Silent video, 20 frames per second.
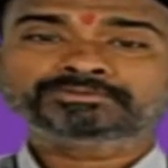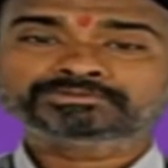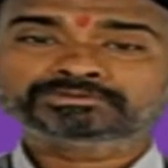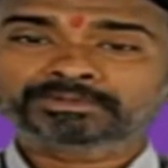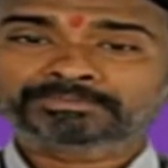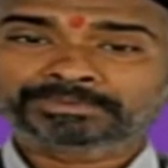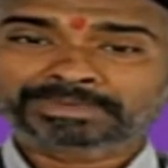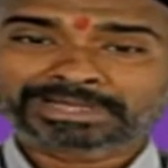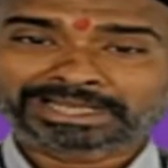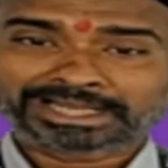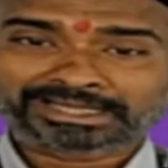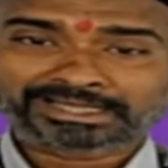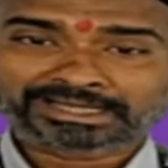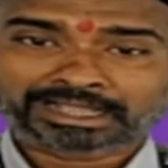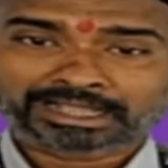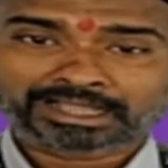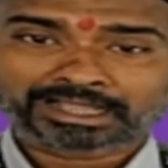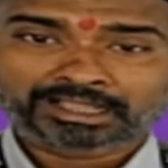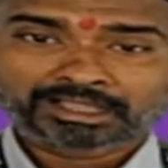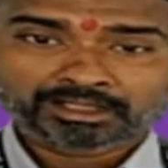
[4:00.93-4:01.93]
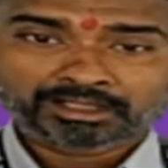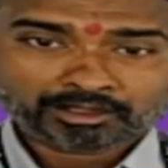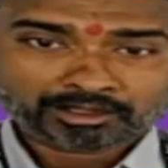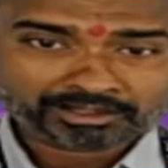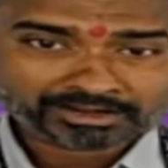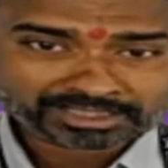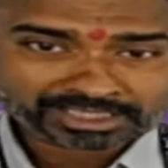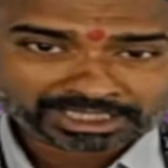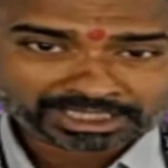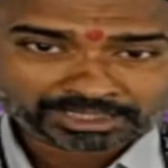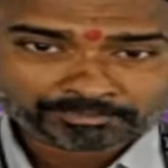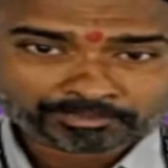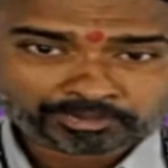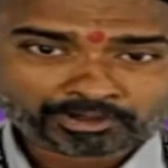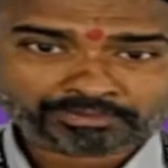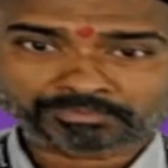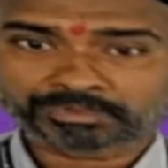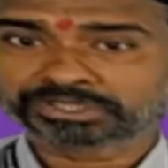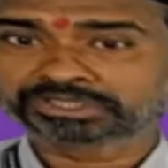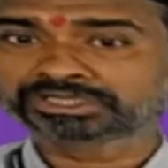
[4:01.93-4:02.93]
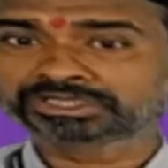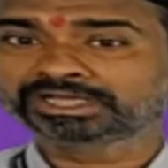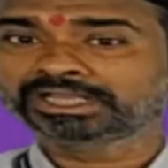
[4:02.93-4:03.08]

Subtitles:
of data or the information